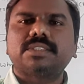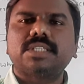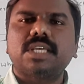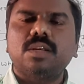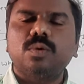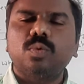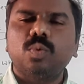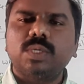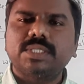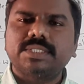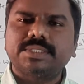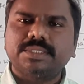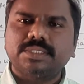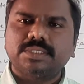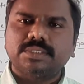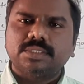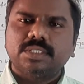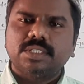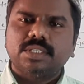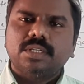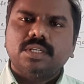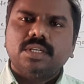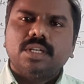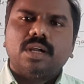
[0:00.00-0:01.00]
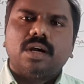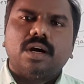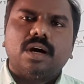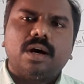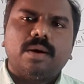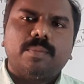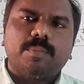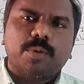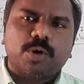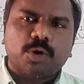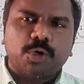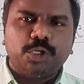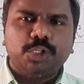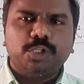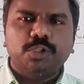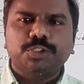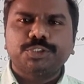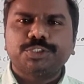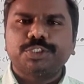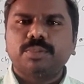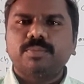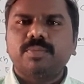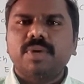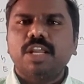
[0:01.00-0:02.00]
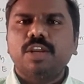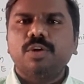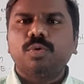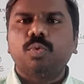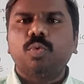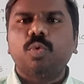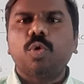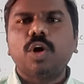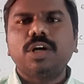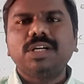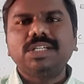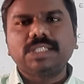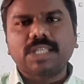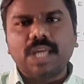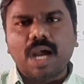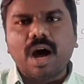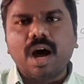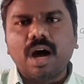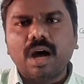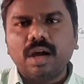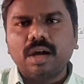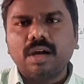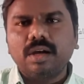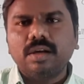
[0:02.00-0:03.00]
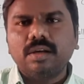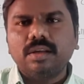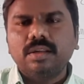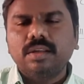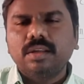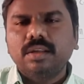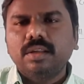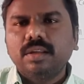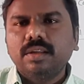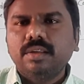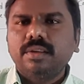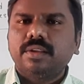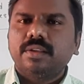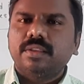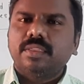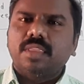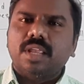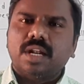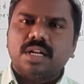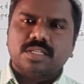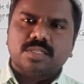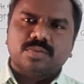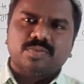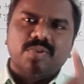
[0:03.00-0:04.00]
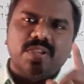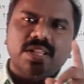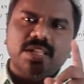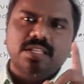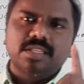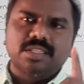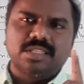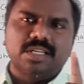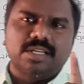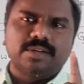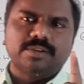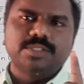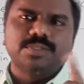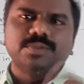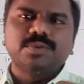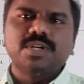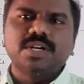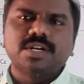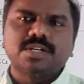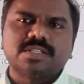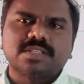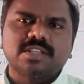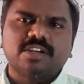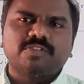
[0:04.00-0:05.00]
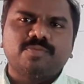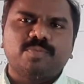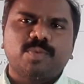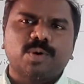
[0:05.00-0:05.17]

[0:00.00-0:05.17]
cell was uh, produced by Volta. That's why the units of